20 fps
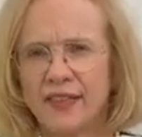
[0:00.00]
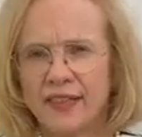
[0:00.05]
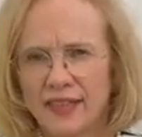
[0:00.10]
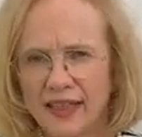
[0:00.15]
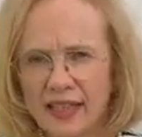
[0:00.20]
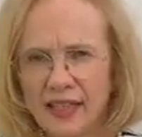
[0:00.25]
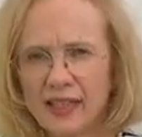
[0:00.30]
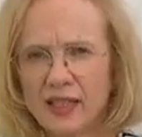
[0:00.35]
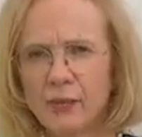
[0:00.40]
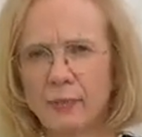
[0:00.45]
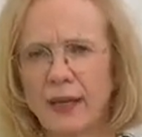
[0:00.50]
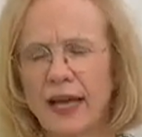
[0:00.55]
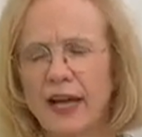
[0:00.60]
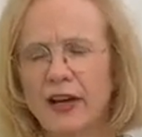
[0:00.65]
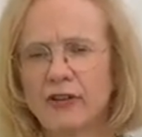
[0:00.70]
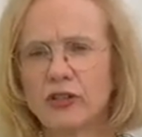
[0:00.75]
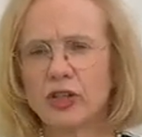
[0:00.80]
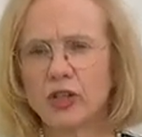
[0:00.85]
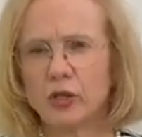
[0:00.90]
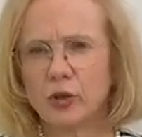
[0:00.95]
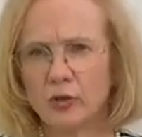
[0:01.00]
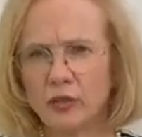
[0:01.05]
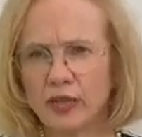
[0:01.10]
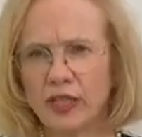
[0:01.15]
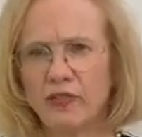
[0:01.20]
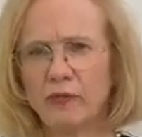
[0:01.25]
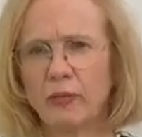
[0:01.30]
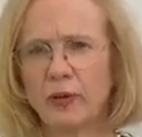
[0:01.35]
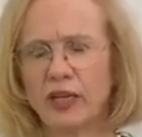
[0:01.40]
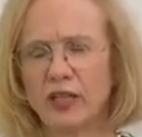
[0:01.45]
think about who
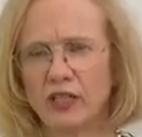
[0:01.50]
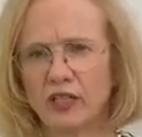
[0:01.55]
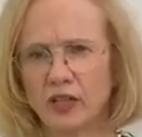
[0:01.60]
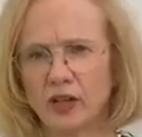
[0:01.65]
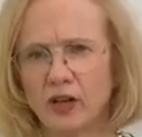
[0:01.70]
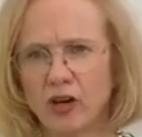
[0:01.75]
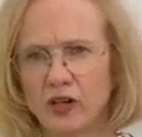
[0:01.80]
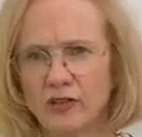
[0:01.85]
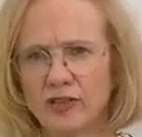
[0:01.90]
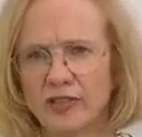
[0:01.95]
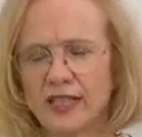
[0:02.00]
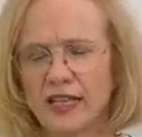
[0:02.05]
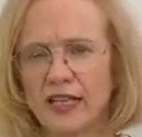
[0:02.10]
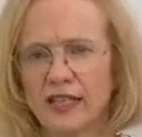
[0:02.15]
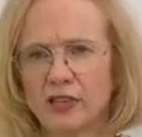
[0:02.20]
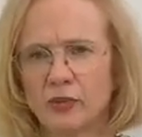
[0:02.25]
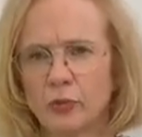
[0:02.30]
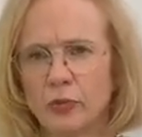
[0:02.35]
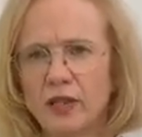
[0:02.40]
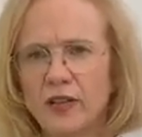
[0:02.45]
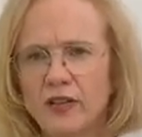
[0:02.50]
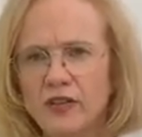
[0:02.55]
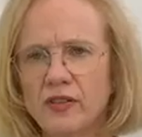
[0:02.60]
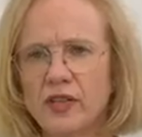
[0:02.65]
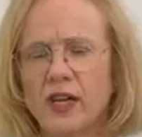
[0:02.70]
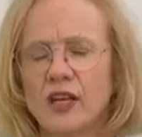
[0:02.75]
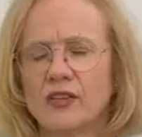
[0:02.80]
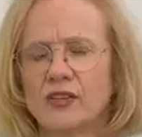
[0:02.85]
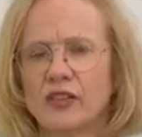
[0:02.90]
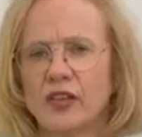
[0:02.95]
they've been in contact with
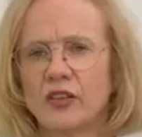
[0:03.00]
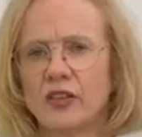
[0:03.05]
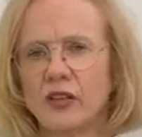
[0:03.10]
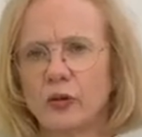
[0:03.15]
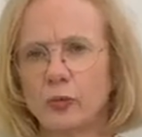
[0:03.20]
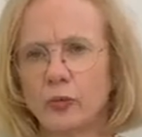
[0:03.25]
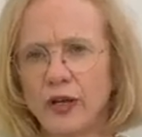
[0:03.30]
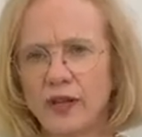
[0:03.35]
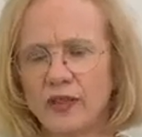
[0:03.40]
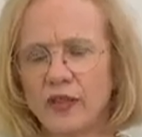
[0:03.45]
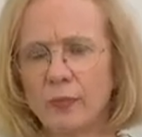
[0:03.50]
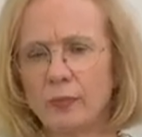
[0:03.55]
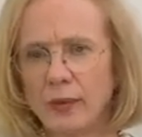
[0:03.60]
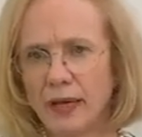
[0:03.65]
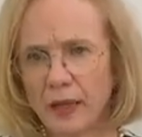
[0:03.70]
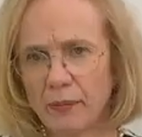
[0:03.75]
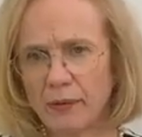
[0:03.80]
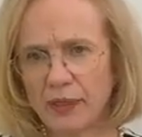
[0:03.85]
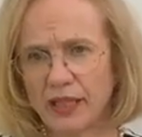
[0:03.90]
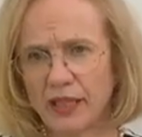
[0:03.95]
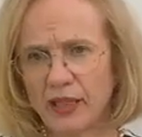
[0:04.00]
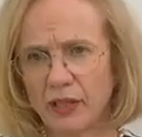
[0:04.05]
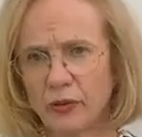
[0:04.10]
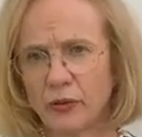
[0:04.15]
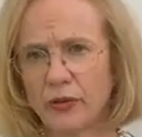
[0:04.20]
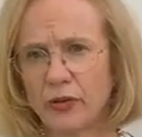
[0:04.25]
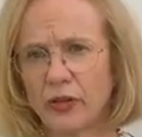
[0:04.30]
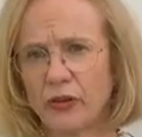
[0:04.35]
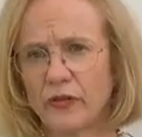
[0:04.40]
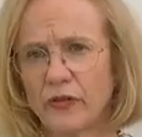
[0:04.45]
so that when the public
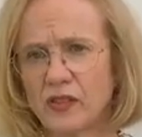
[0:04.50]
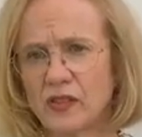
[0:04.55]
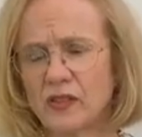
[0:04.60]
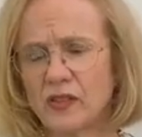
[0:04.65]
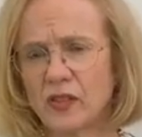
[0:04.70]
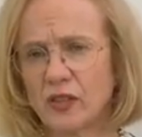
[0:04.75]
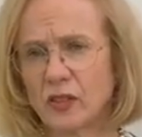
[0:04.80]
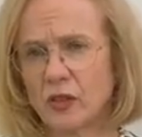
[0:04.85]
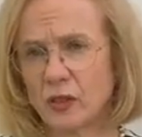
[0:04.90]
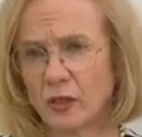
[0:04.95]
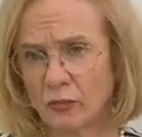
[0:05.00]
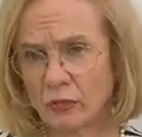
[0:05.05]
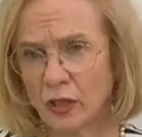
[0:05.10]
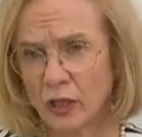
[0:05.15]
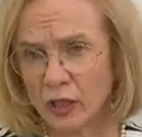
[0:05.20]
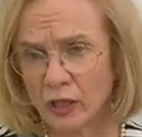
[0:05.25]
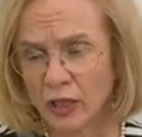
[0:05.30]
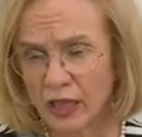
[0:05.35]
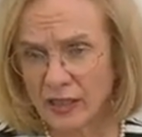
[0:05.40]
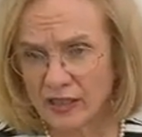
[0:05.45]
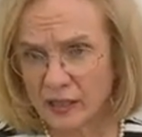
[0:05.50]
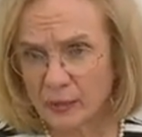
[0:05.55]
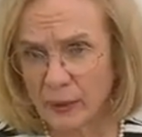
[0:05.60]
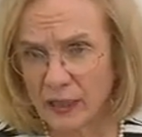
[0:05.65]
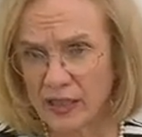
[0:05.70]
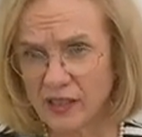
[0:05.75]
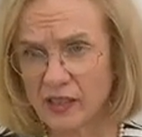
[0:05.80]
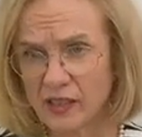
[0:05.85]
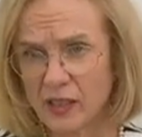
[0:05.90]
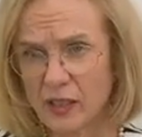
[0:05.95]
health officer
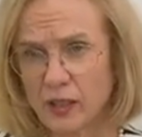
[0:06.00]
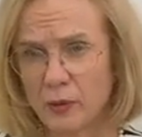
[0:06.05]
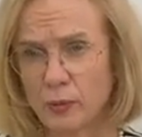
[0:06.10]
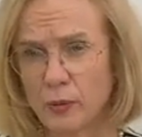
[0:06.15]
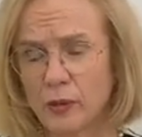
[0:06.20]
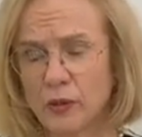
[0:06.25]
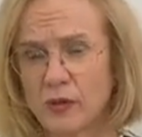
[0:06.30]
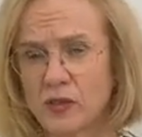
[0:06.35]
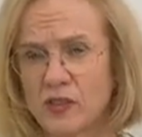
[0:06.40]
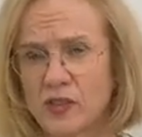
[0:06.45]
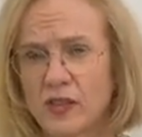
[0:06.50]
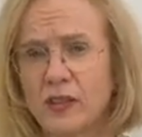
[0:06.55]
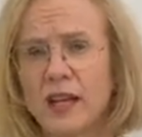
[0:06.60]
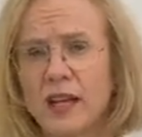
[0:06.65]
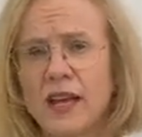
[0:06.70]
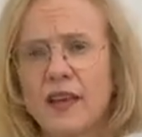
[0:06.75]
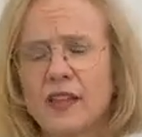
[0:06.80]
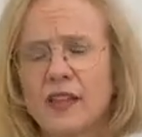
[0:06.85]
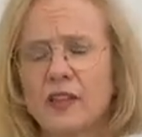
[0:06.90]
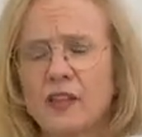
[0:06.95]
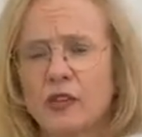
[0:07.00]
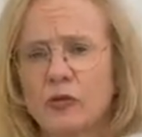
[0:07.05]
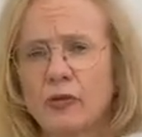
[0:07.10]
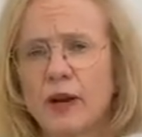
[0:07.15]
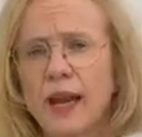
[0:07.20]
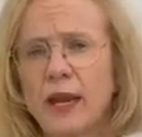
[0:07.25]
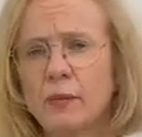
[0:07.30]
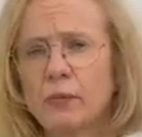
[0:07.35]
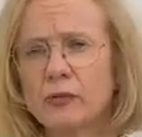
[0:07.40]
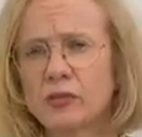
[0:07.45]
speaks to the person, that they're
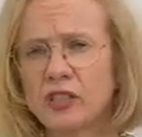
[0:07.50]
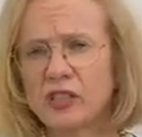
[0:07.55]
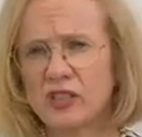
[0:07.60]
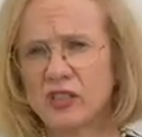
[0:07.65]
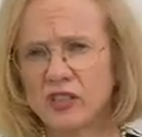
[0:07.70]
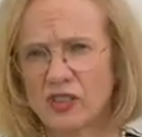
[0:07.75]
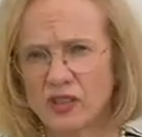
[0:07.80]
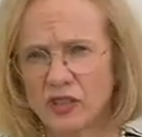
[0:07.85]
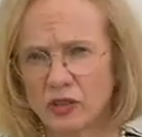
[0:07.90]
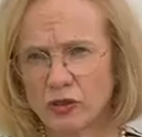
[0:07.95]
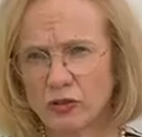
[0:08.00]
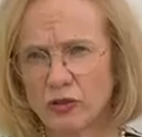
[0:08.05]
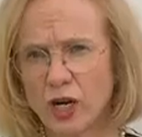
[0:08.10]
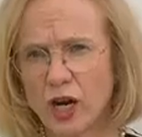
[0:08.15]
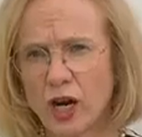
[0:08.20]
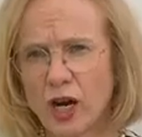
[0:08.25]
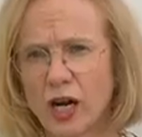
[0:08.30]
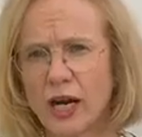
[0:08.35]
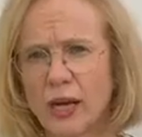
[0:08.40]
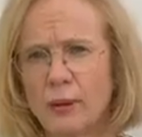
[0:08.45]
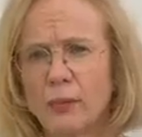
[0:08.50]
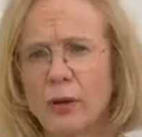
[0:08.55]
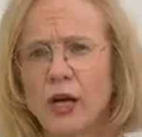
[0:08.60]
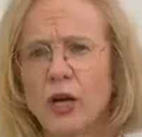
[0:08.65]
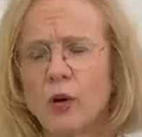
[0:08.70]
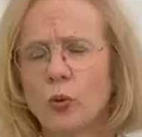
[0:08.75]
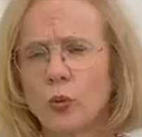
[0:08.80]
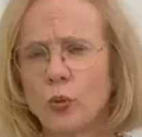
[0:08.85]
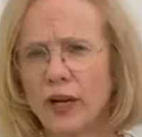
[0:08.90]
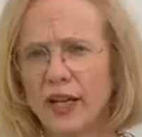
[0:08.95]
able to describe
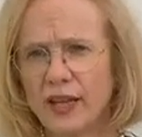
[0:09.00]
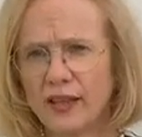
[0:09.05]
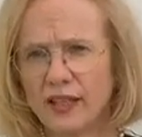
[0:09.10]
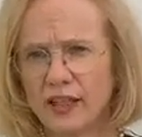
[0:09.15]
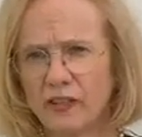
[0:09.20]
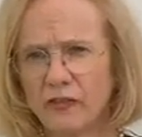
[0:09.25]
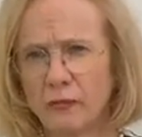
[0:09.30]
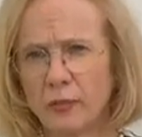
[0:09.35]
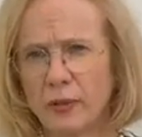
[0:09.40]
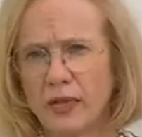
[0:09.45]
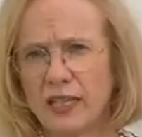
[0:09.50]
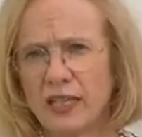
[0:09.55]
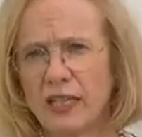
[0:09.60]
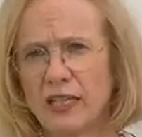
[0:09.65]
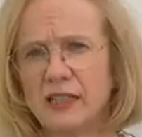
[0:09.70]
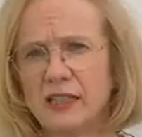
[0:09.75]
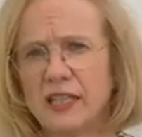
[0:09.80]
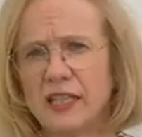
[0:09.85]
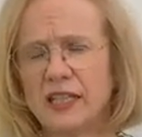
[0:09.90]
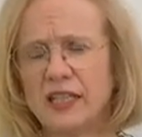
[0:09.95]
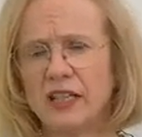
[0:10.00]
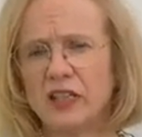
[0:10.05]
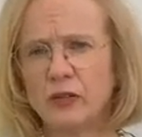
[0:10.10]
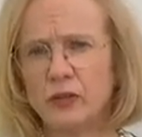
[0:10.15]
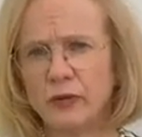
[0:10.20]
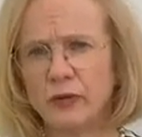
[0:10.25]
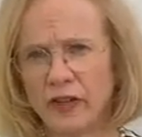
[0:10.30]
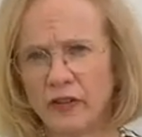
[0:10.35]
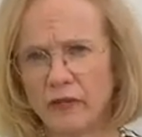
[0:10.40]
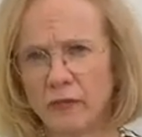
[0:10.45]
where they've been and
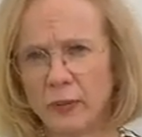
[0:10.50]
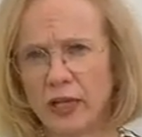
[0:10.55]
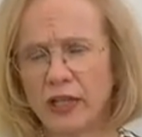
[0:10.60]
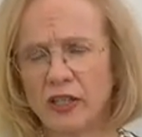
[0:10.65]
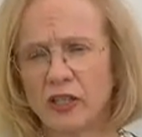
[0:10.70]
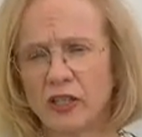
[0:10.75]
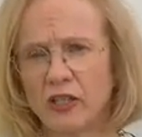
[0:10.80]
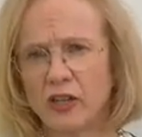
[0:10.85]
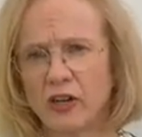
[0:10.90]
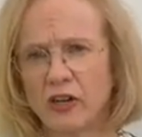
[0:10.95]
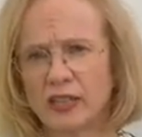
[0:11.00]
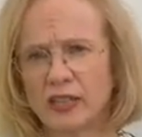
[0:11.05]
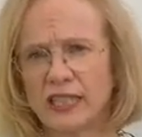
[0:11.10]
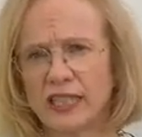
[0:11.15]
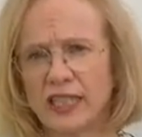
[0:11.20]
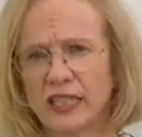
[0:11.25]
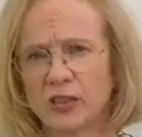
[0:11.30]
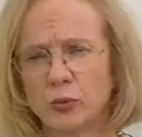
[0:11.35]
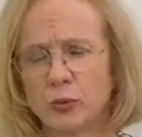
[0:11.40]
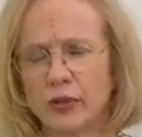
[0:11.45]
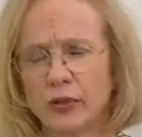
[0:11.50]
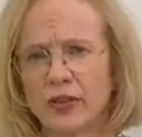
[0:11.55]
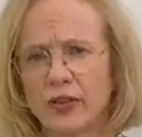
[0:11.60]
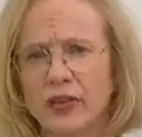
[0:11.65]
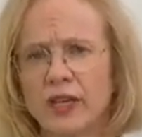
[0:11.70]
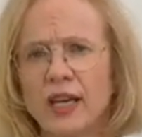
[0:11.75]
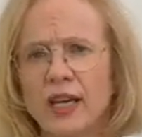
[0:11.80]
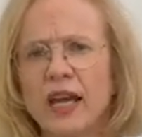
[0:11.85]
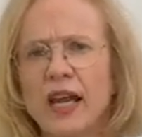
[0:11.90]
who they've been in contact with.